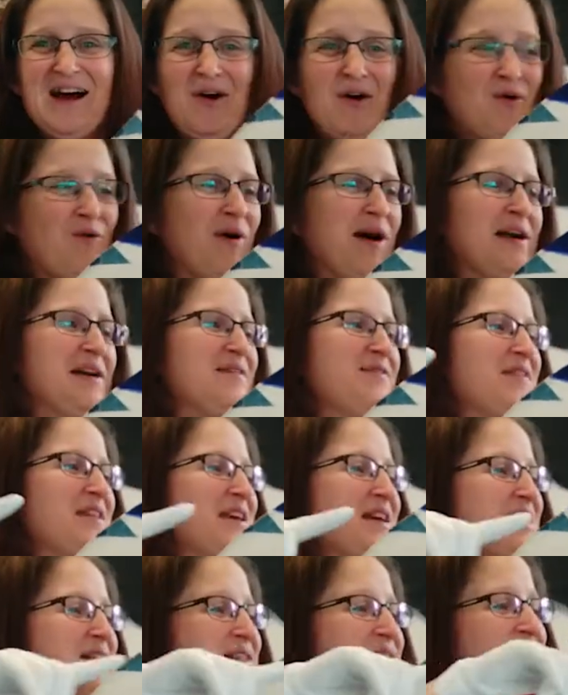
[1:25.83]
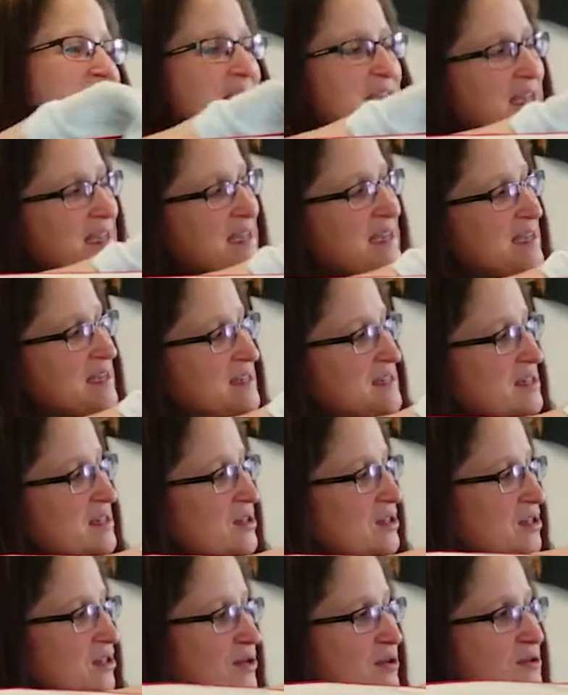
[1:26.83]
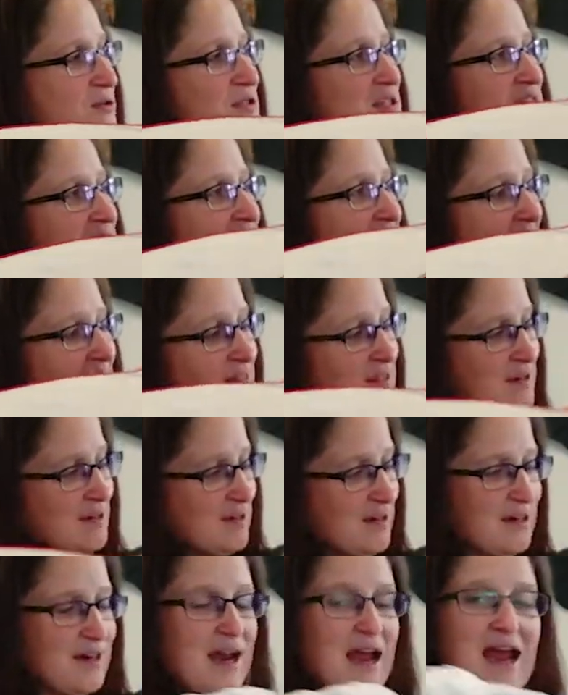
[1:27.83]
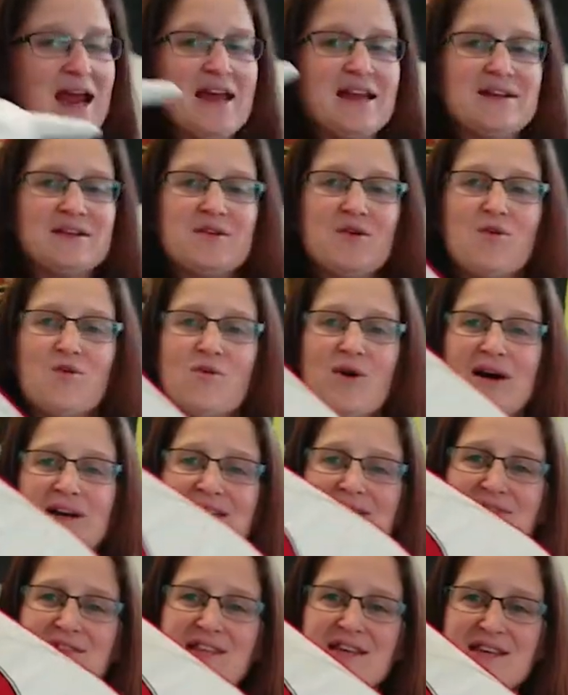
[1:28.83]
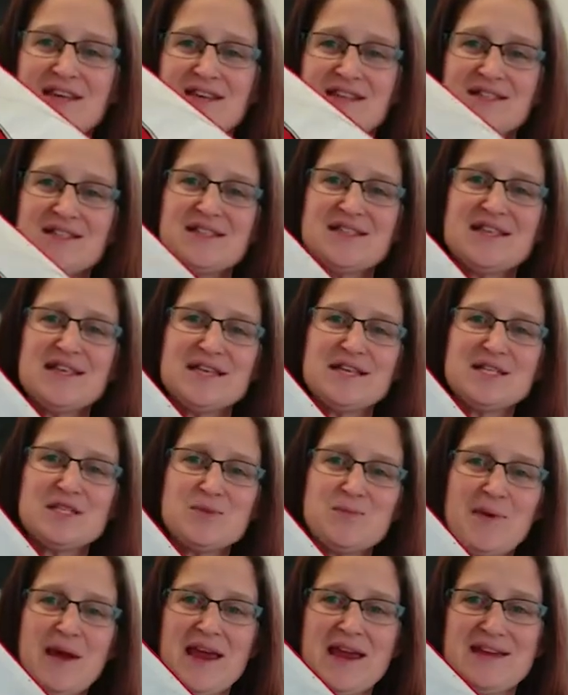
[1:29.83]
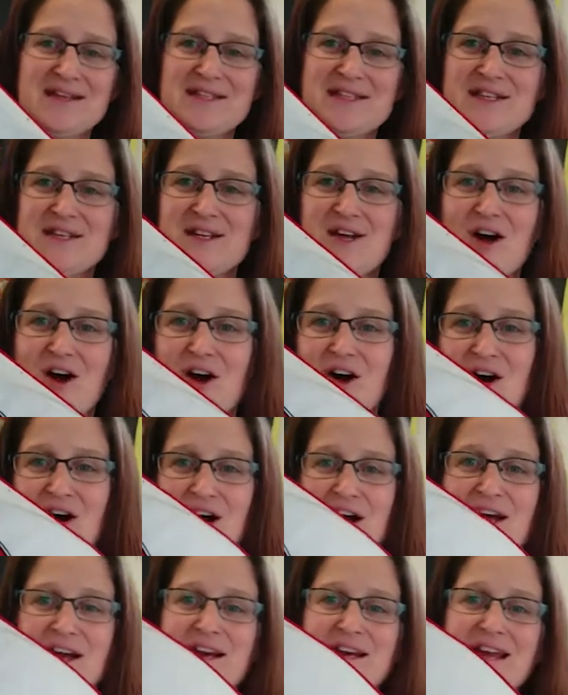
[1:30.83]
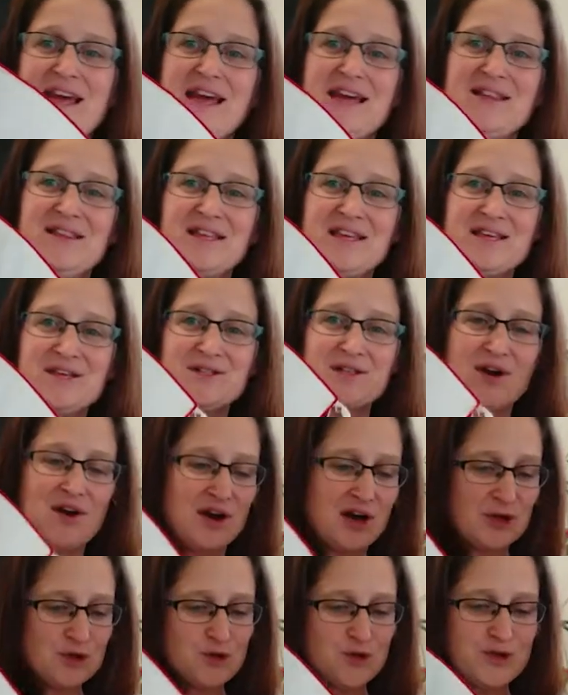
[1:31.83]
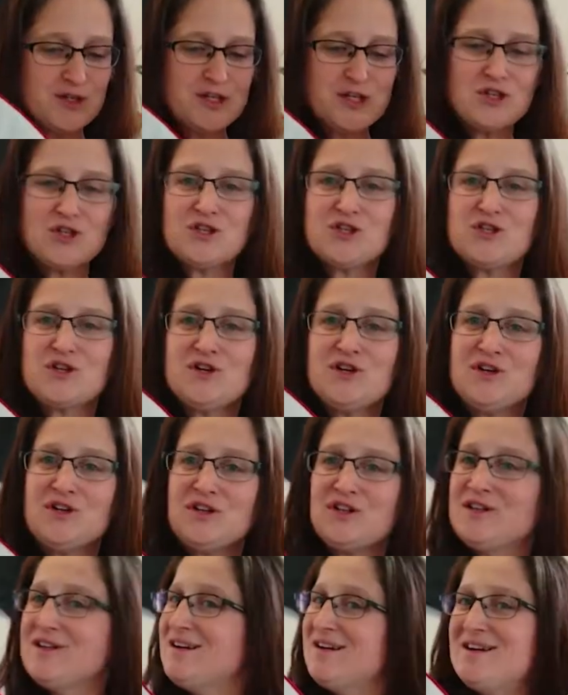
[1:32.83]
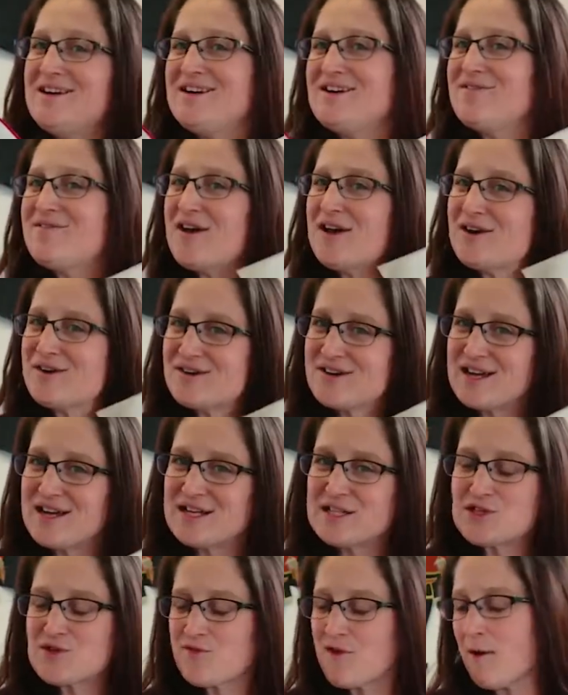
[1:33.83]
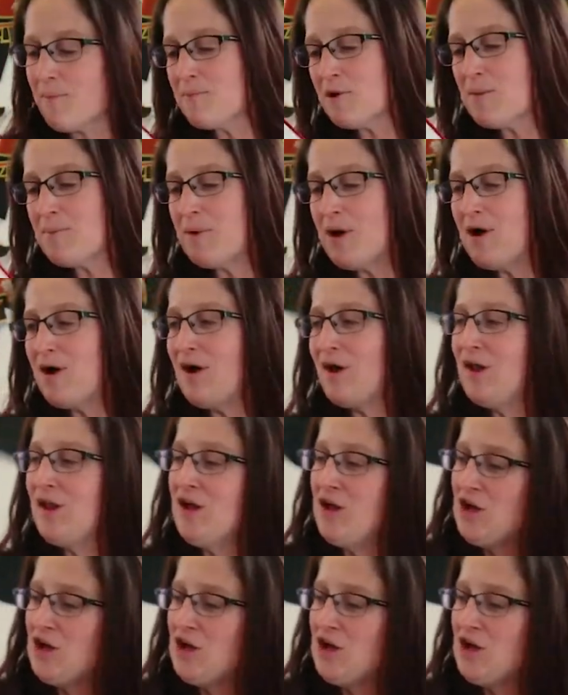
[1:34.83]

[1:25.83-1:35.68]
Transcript: One of these is glued together and one of these is painted on. And these are traditional fighter kites from Nepal.